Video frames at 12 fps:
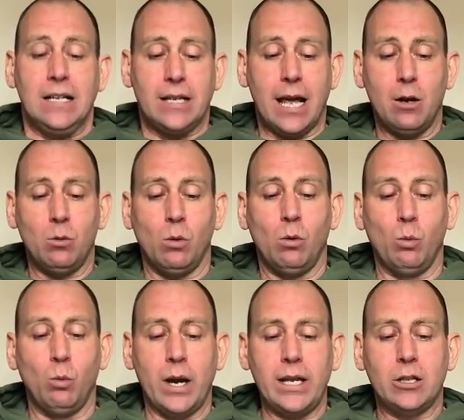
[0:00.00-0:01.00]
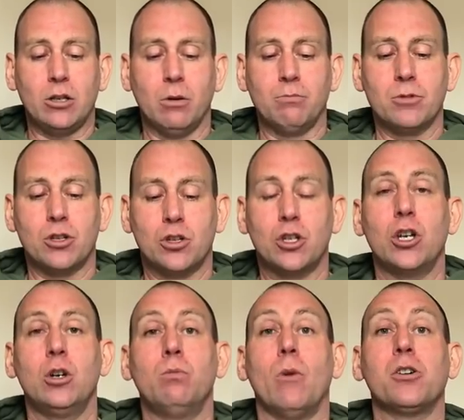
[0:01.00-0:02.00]
Now, when it comes
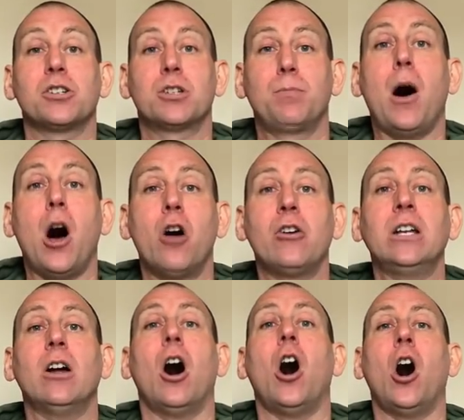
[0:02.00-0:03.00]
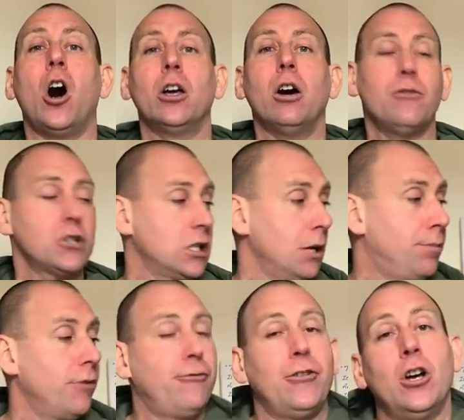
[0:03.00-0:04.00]
to my sparring, I obviously
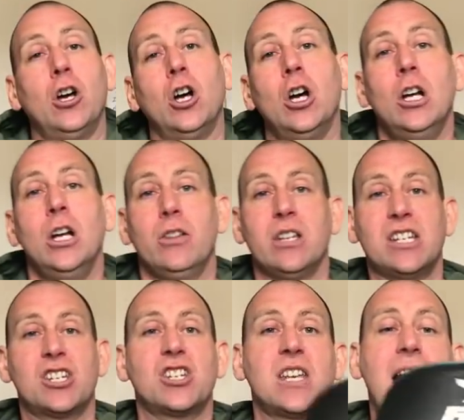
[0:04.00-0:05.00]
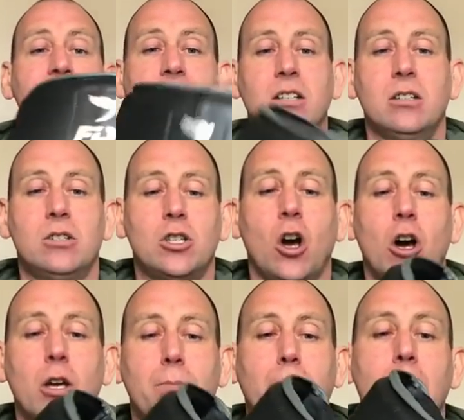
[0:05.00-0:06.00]
prefer the standard
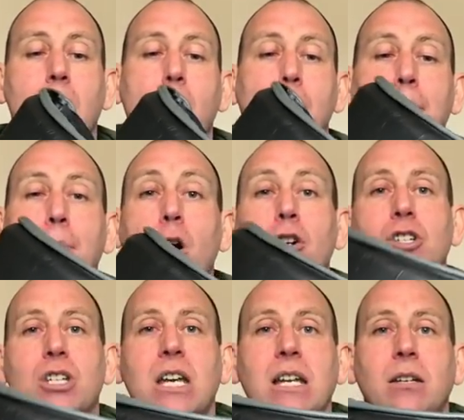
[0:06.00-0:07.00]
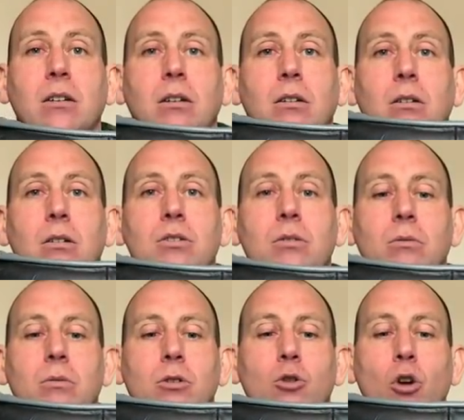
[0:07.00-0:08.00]
type boxing
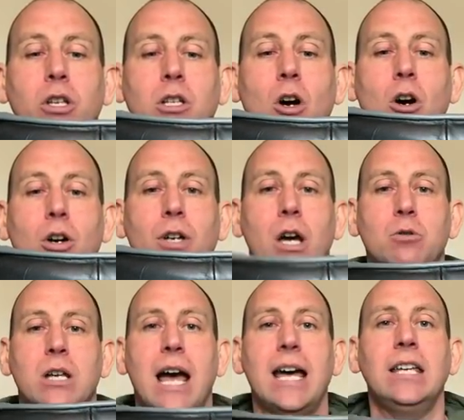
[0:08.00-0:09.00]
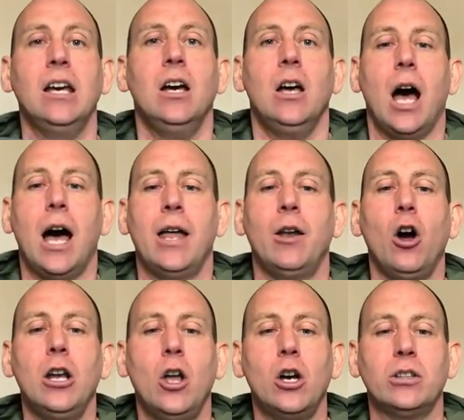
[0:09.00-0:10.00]
groin guard, okay? And
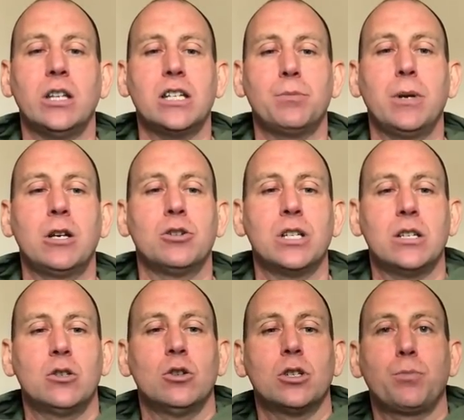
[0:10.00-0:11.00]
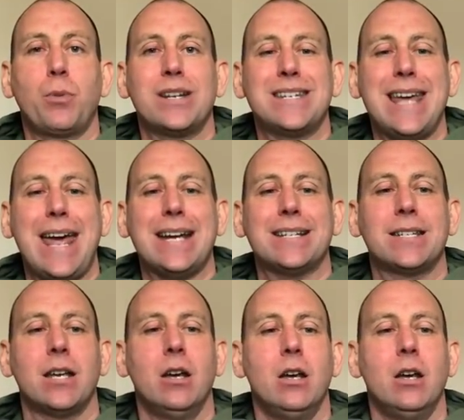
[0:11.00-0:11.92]
I like this because it does protect